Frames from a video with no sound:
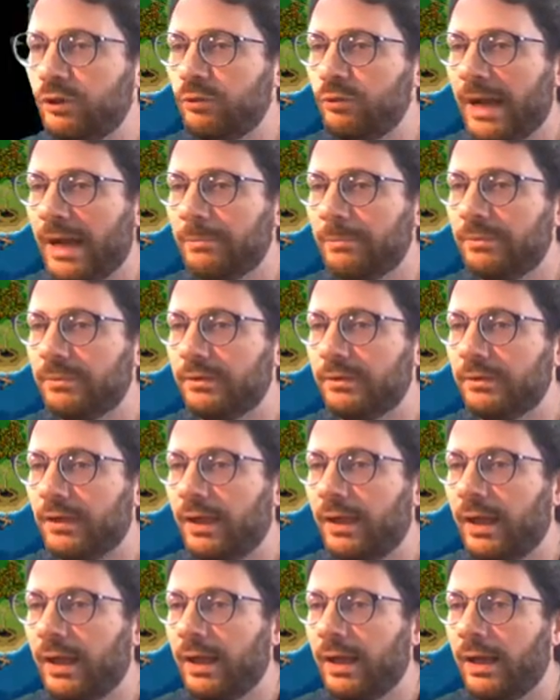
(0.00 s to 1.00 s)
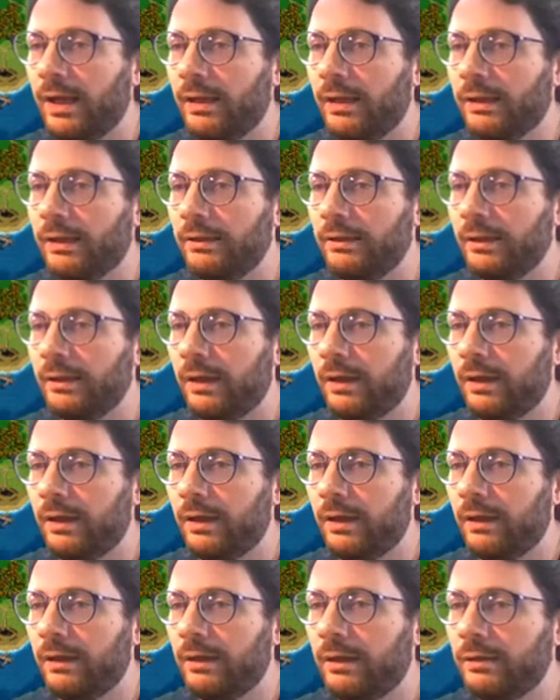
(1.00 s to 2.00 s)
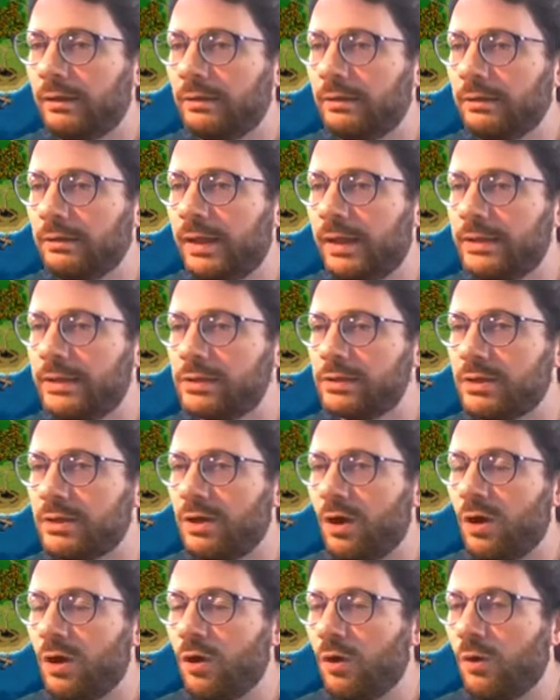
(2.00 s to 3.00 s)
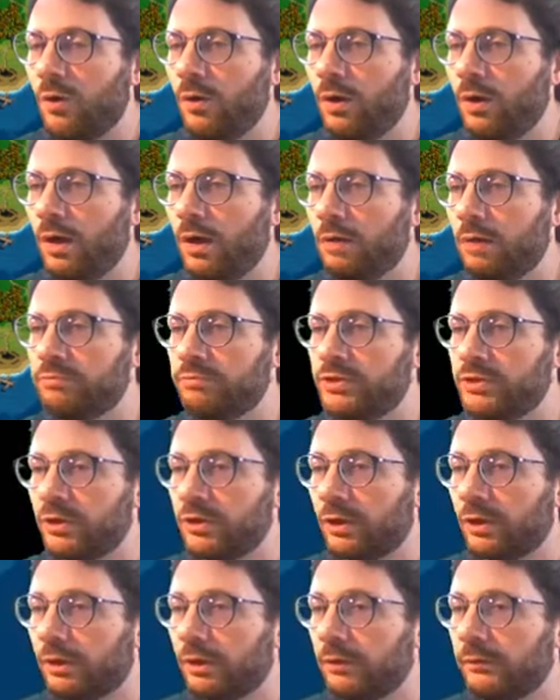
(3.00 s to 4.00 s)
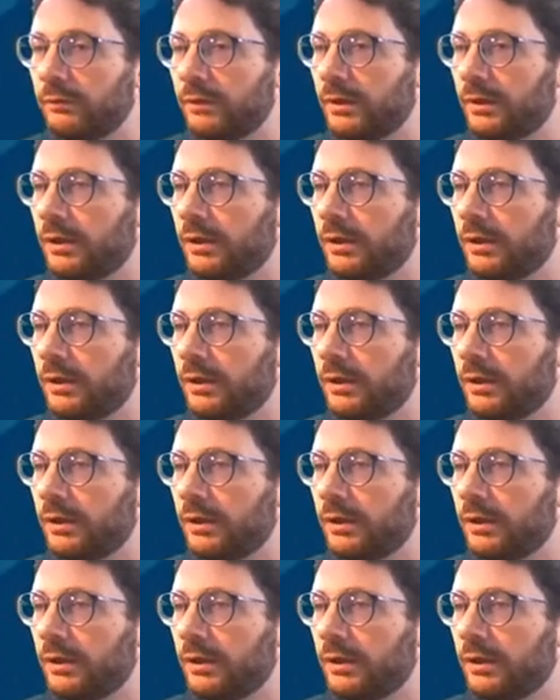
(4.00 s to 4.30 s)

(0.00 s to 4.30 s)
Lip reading: map and let's go observe.